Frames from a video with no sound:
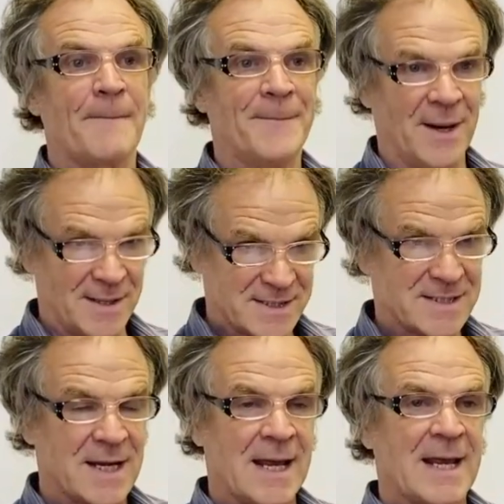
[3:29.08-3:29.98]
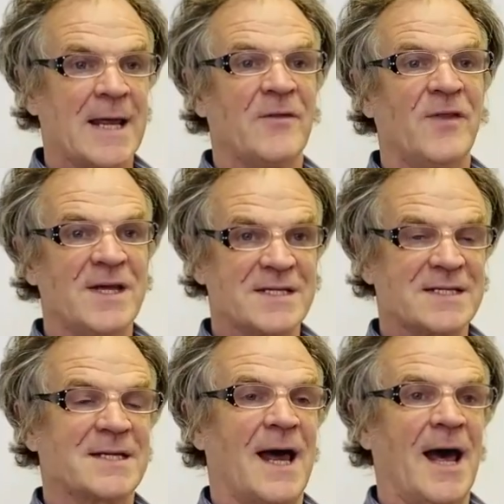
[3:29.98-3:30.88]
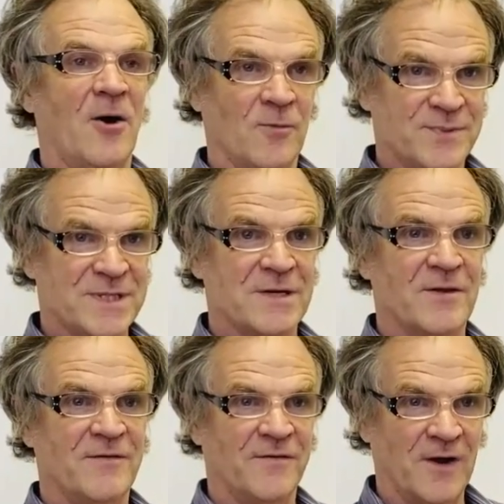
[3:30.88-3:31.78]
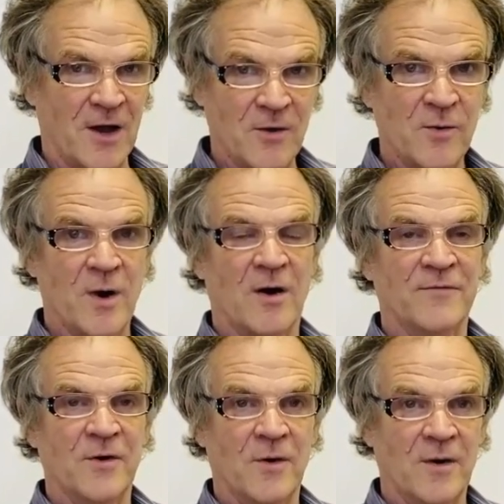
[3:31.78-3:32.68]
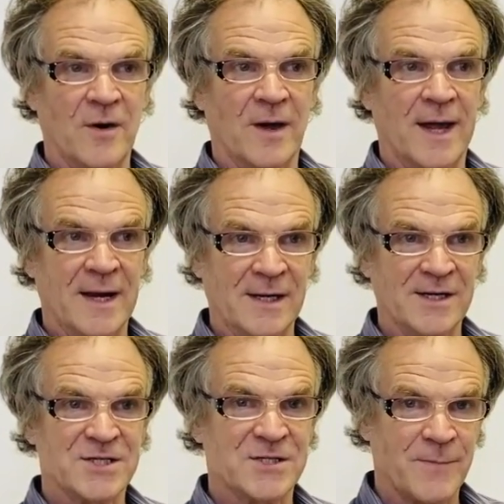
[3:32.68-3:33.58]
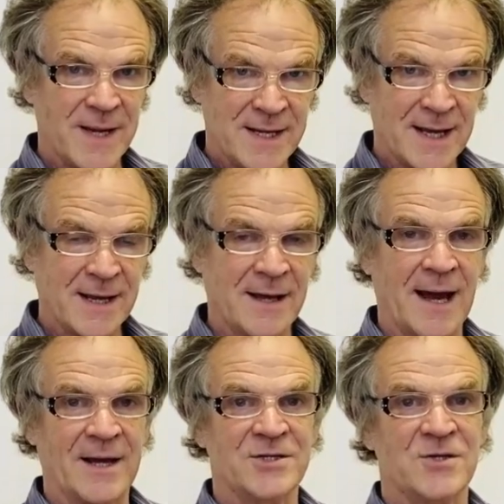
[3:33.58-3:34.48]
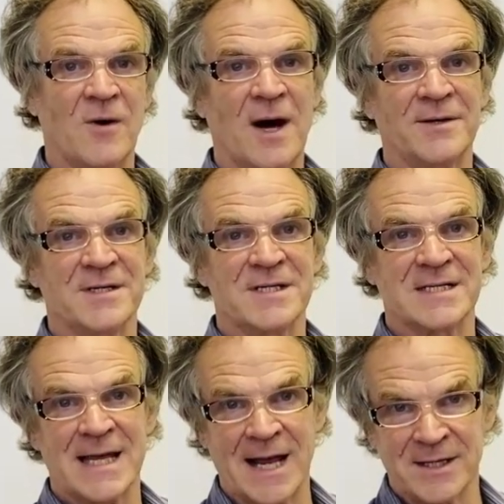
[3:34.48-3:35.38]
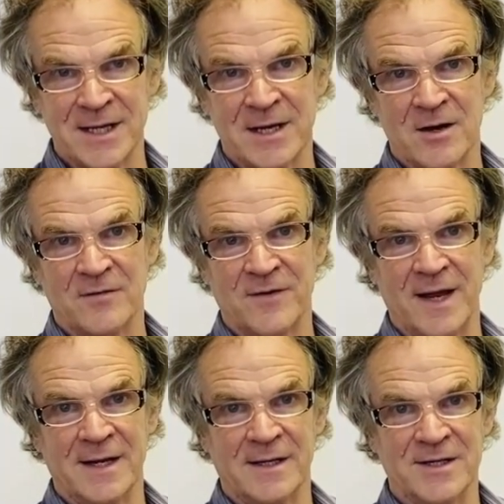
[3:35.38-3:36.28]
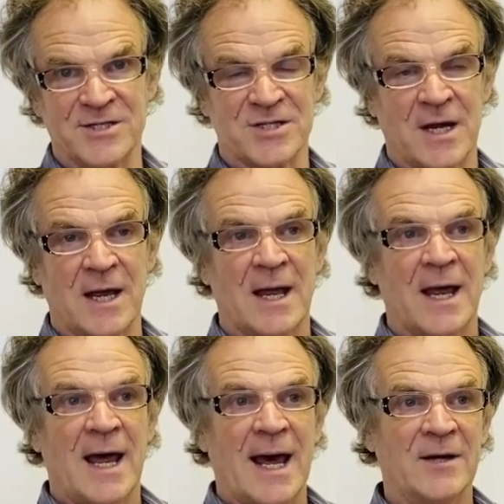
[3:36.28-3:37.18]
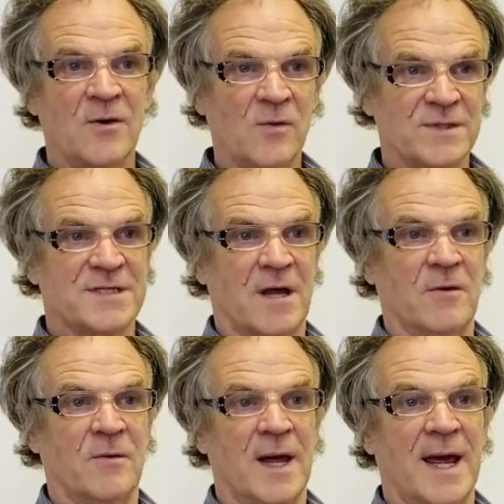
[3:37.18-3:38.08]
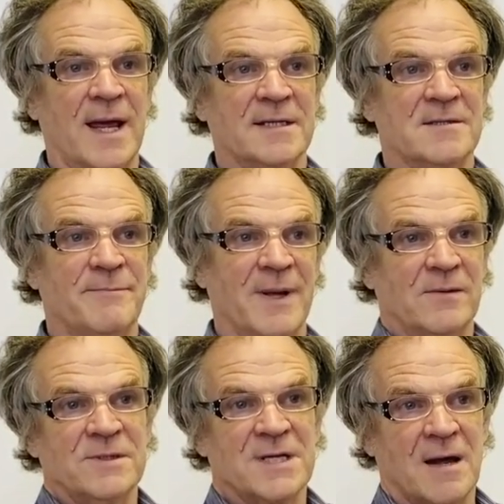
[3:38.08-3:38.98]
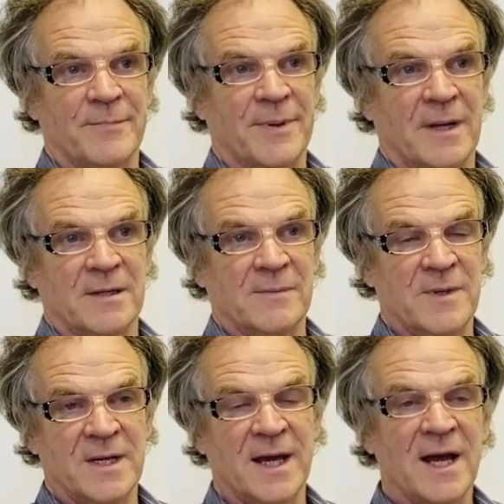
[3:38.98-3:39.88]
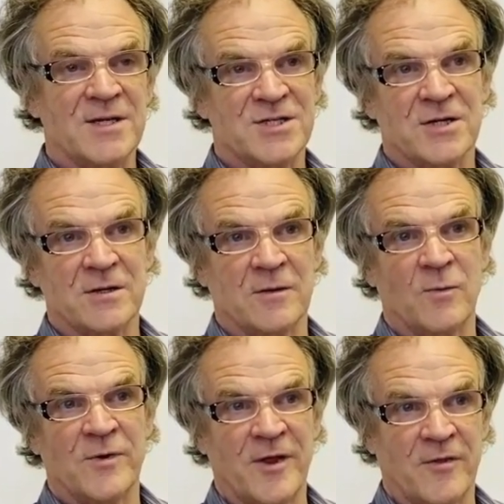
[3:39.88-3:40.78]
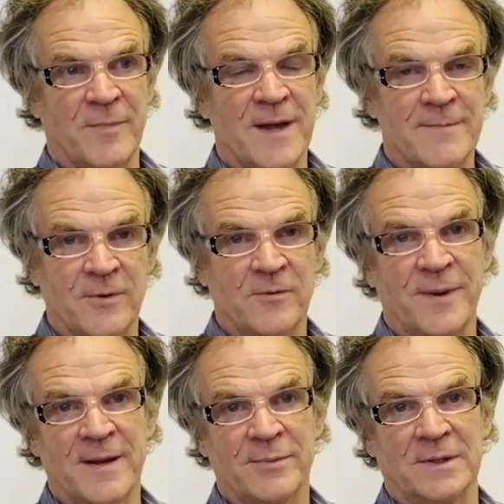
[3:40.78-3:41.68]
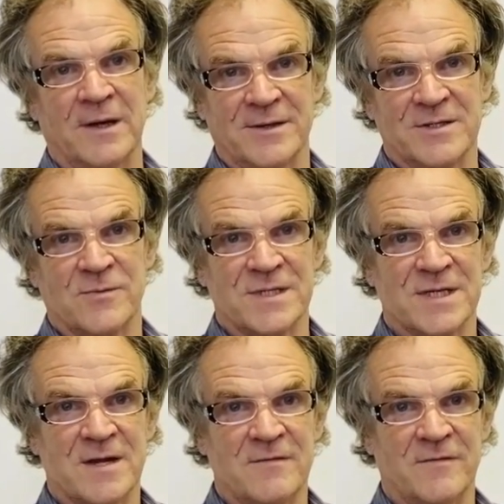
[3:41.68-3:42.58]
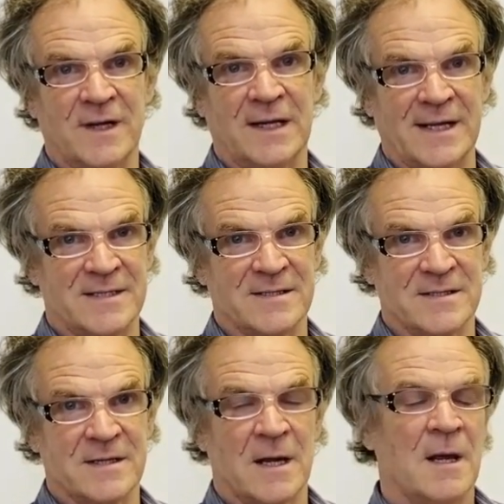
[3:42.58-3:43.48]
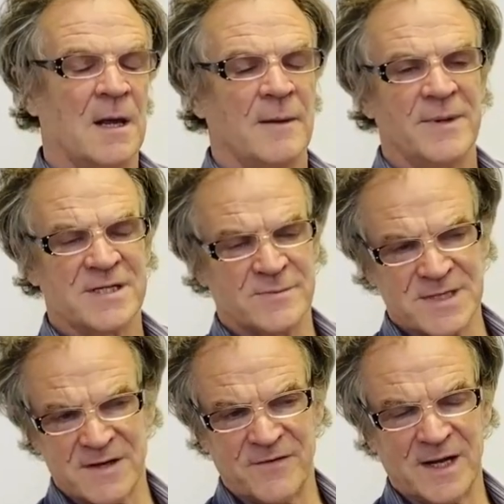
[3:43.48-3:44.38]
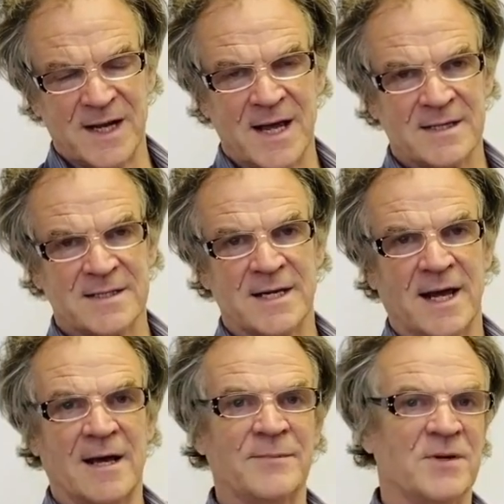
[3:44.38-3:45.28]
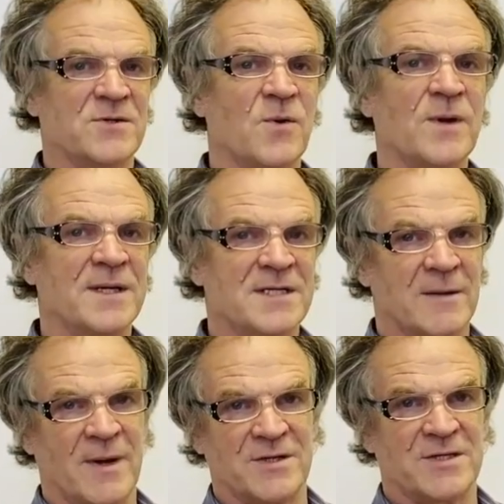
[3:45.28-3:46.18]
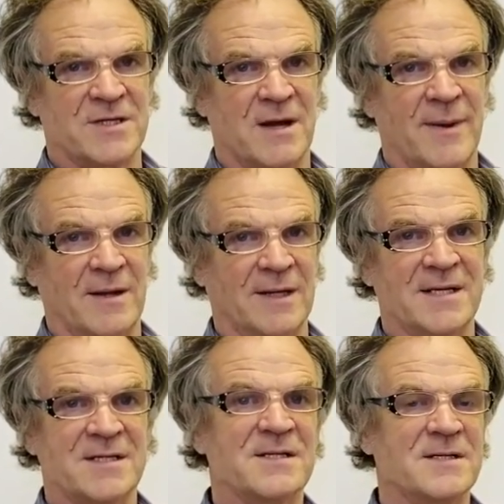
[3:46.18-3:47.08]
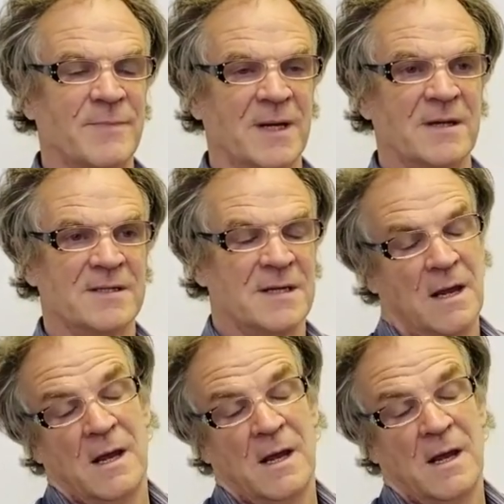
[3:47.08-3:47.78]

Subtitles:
But this helps the flow of your English speaking and your understanding of English. And also it builds up communication with other people. People like to receive letters. But specifically here today, I'm not talking so much about letters, because